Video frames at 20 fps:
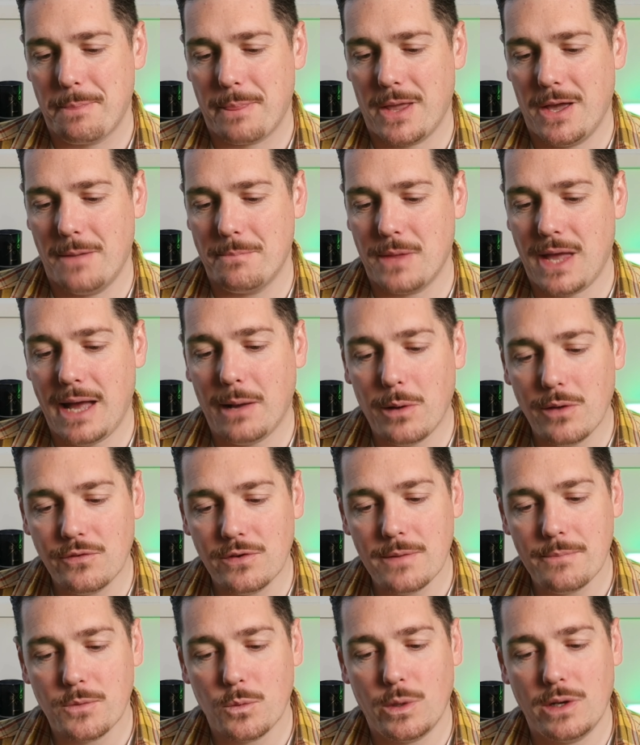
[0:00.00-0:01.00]

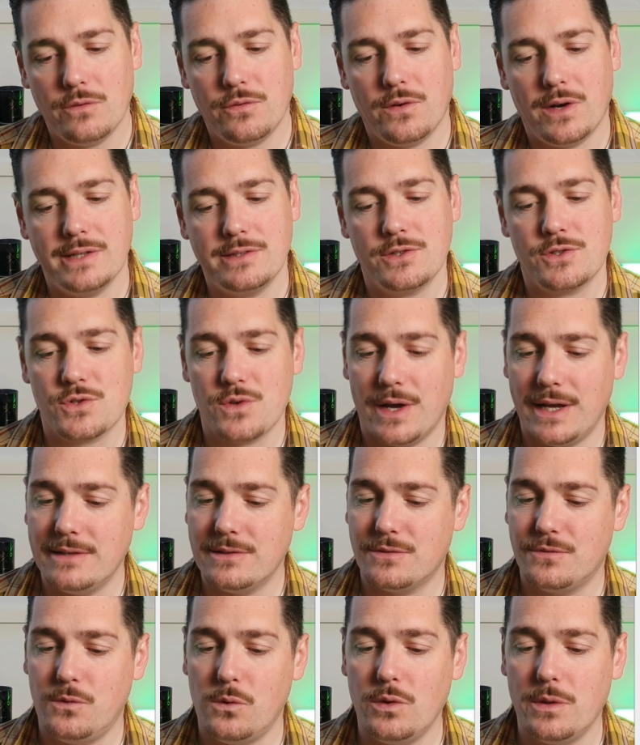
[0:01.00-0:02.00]
However, when a fighter
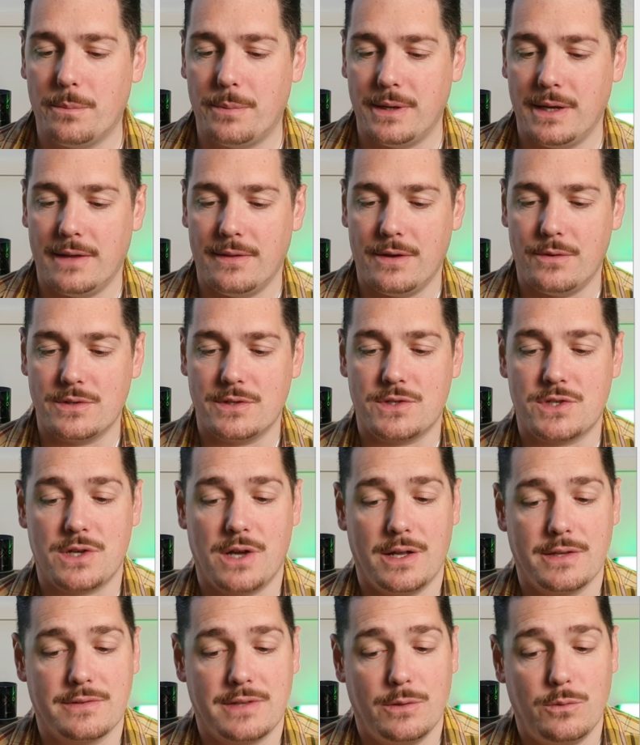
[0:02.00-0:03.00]
trains for the pit, there is a
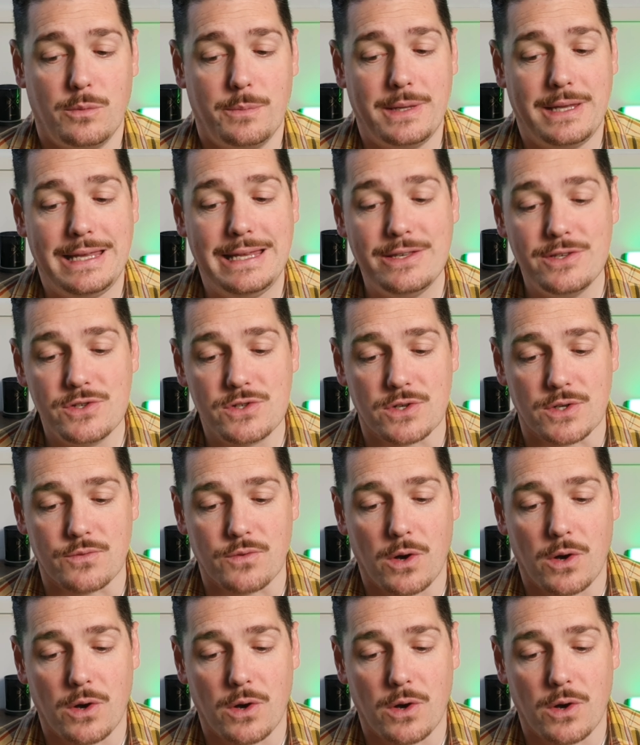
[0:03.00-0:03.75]
chance they will be injured.